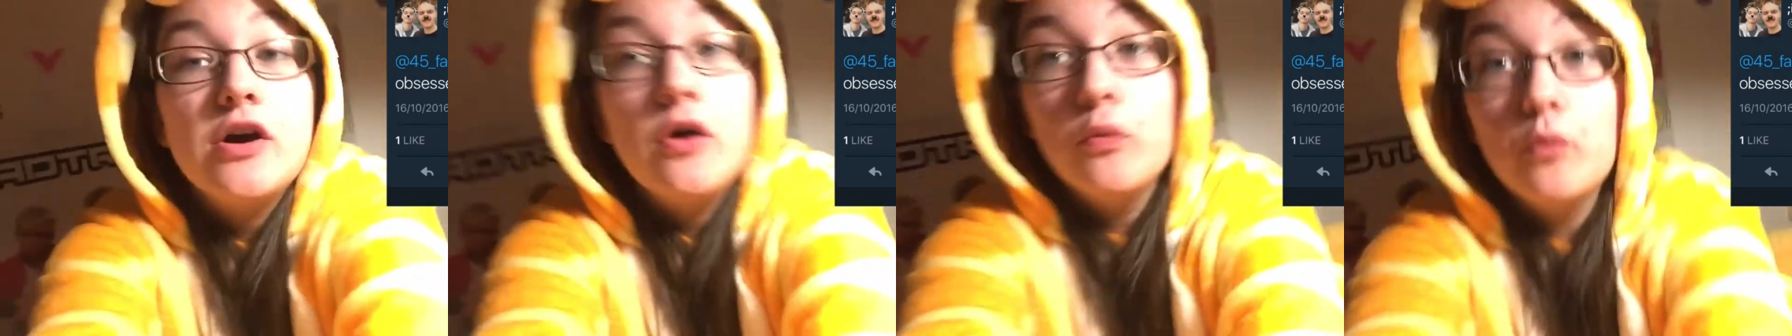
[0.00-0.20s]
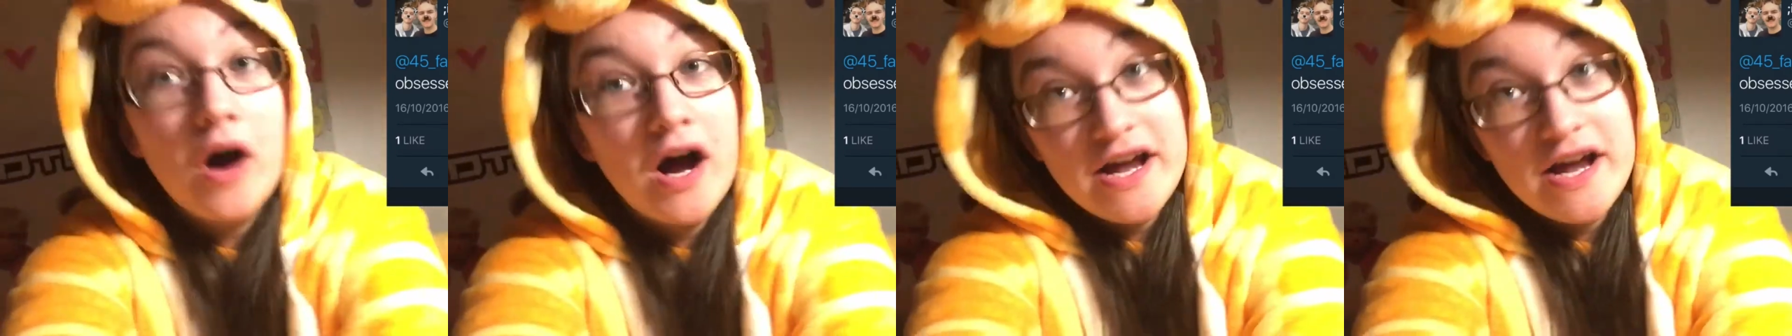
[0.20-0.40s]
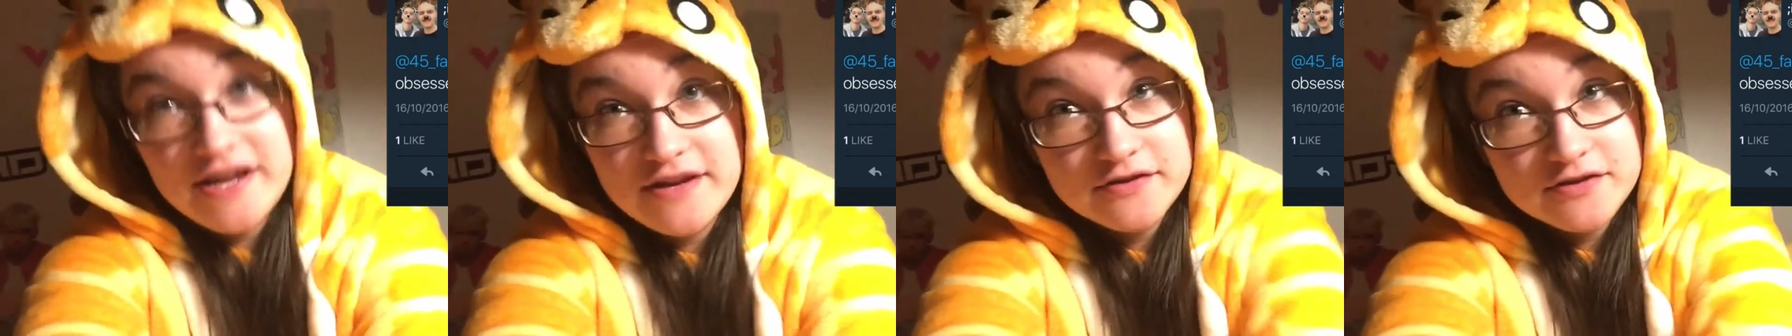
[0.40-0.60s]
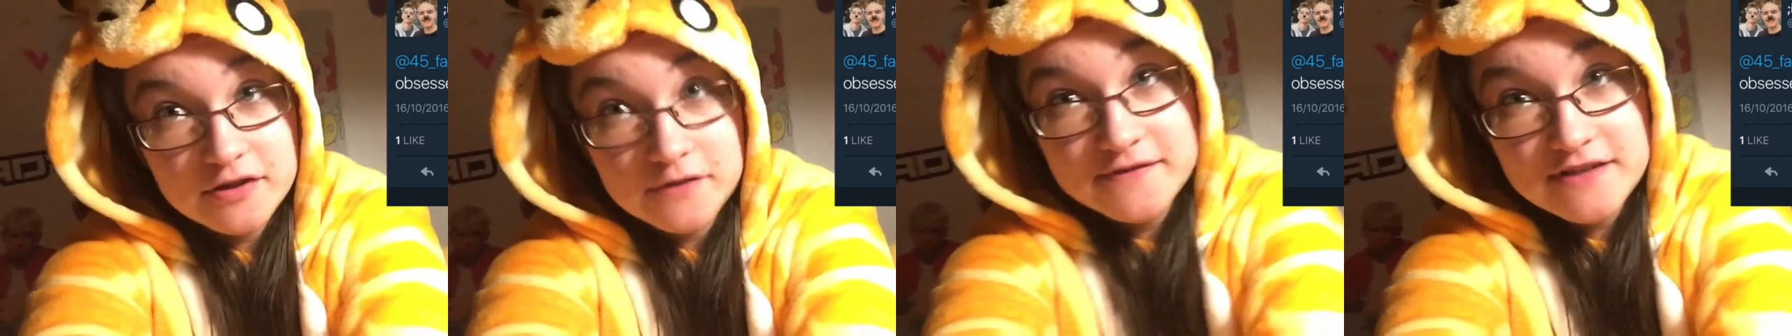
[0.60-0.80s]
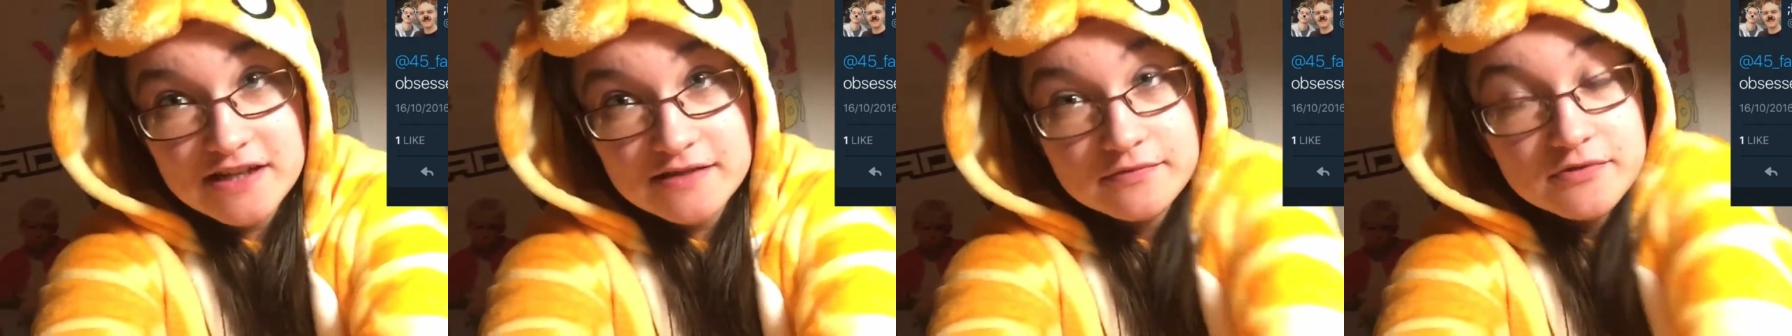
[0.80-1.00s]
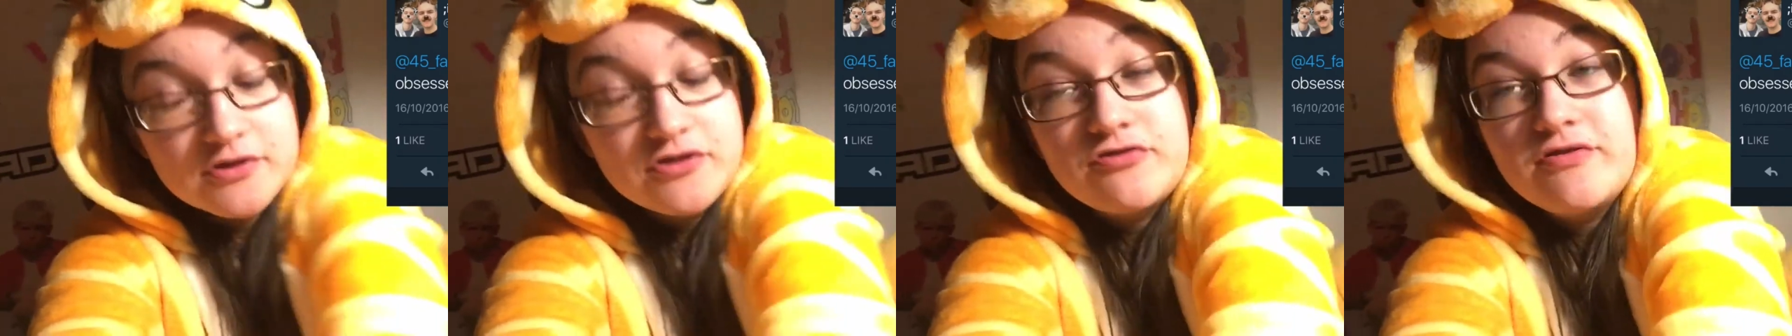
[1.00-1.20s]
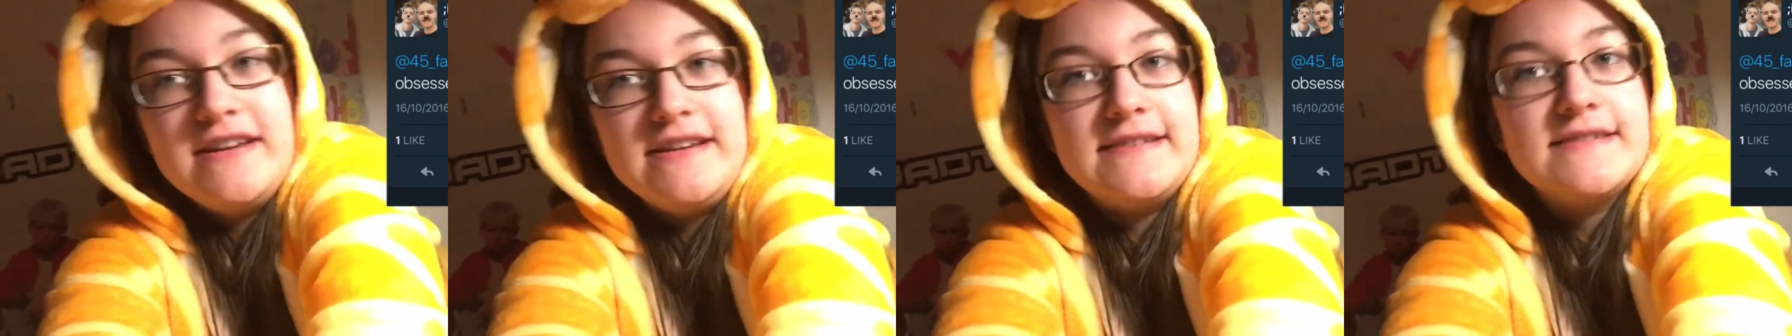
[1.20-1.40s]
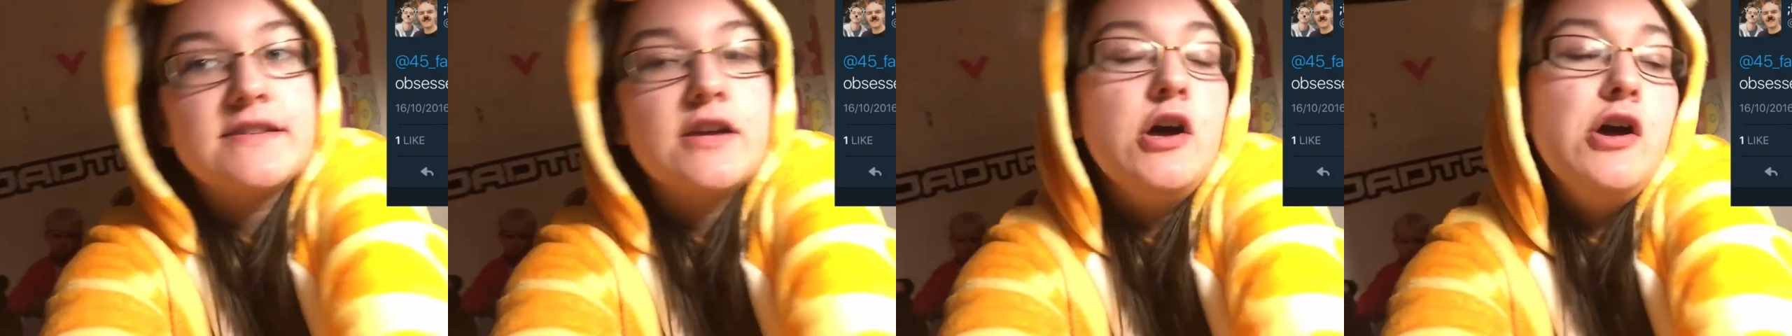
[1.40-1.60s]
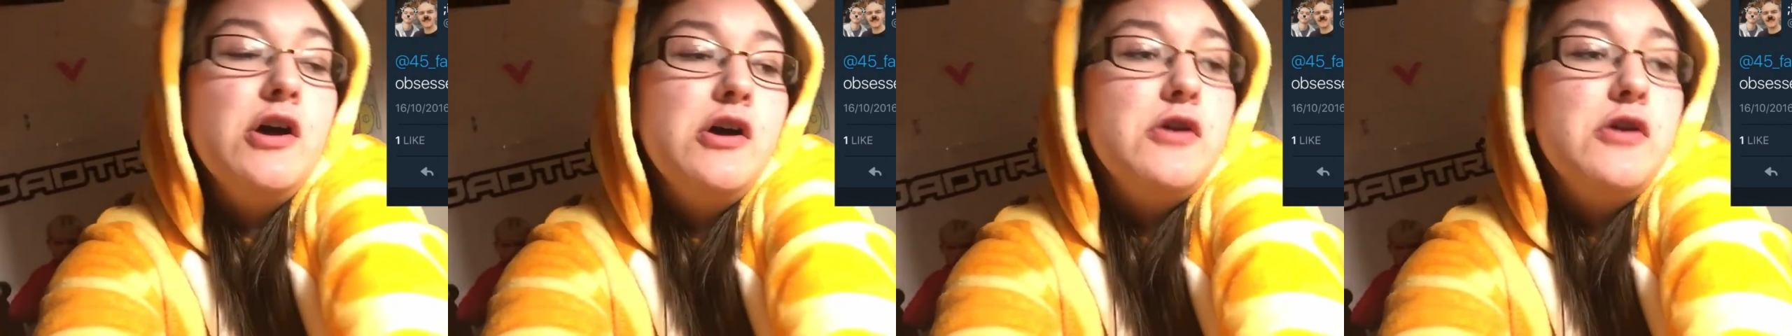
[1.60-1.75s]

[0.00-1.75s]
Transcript: why are you so obsessed with trees?